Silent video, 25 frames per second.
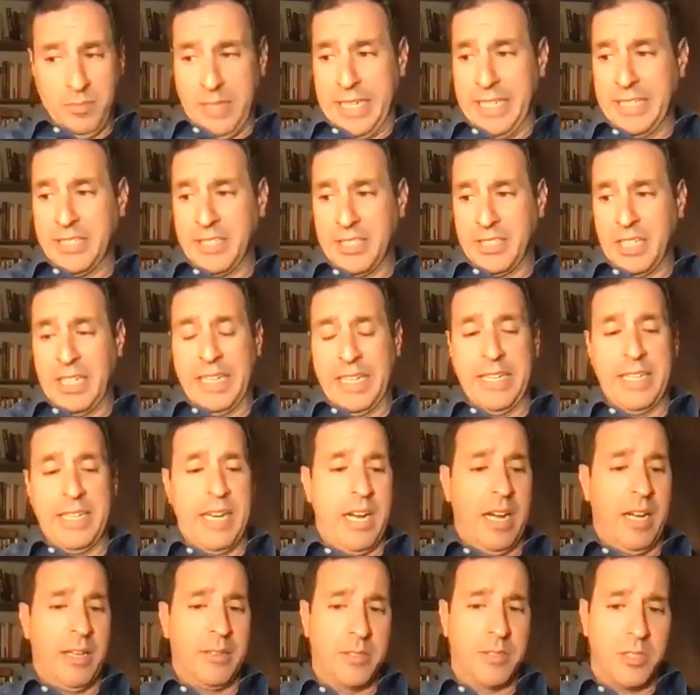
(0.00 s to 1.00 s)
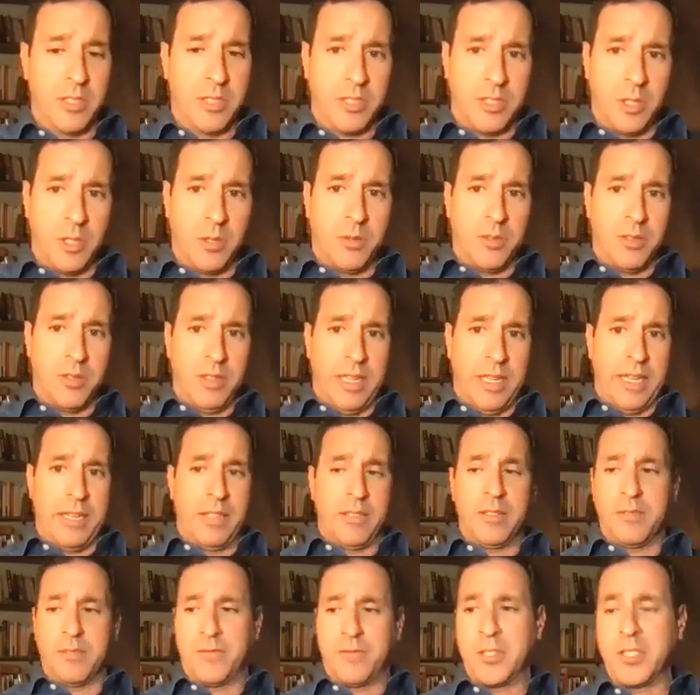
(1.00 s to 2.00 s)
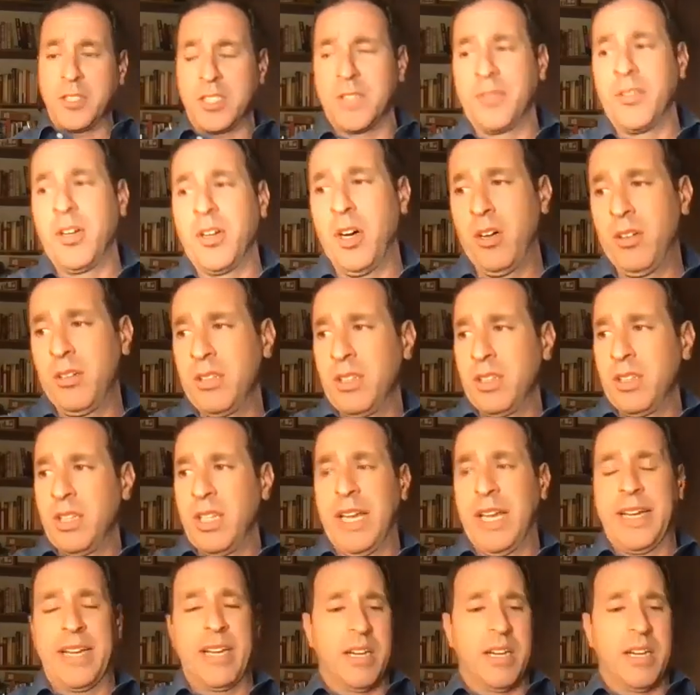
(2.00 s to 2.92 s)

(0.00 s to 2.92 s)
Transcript: easily. First of all,